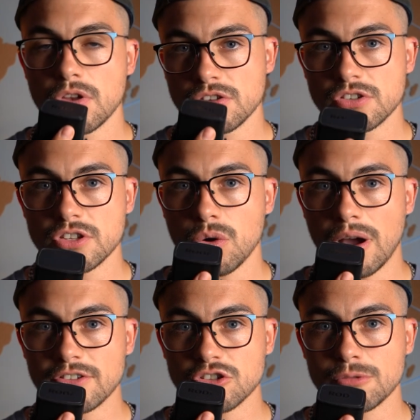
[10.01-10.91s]
So
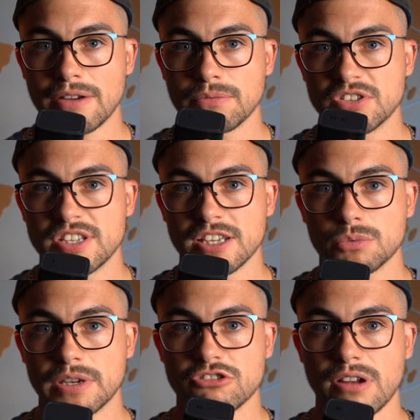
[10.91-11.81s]
I've just got back from 6
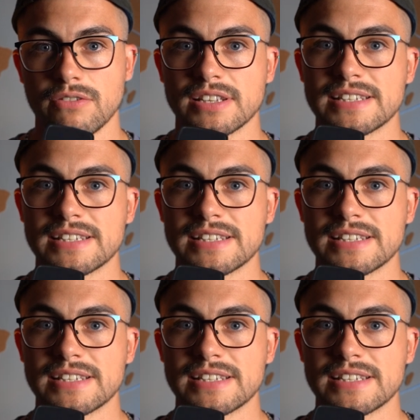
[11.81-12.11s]
weeks traveling